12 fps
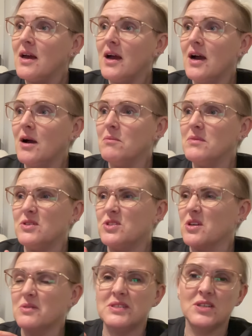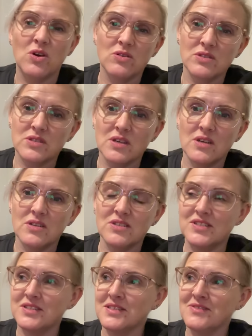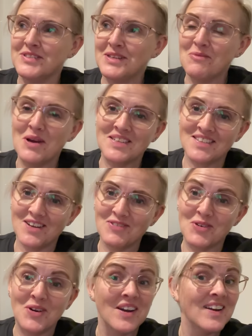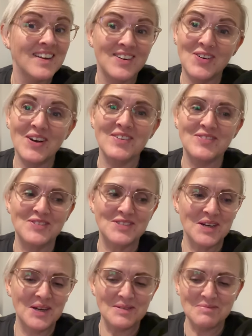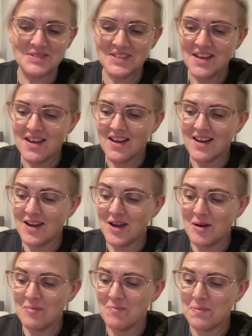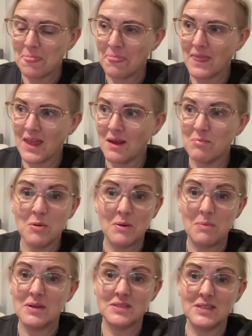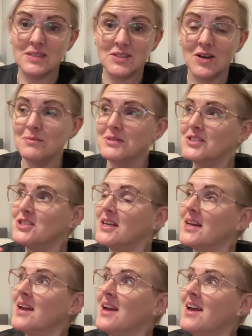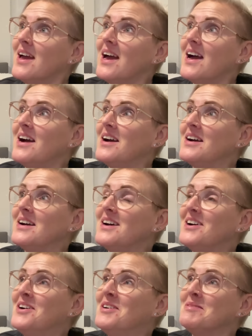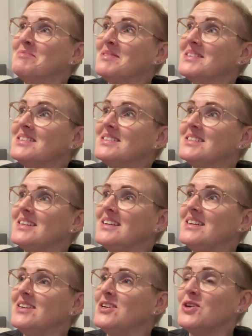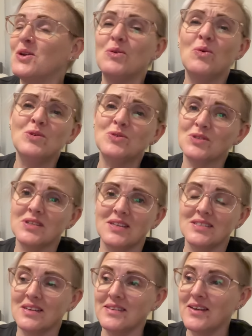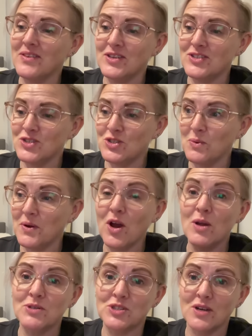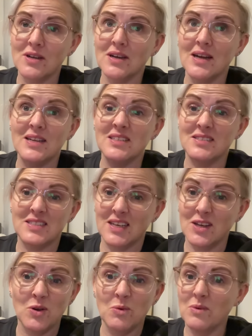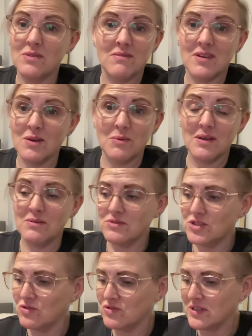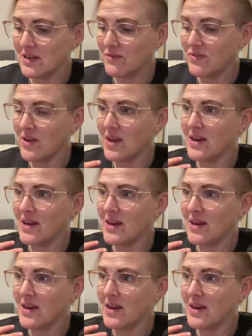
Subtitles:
Used to go and see concerts, seen Westlife quite a few times, probably about 6 times actually. I've been to see, you know, all sorts of things like that I used to do when I was younger and single, with, you know, without children and everything.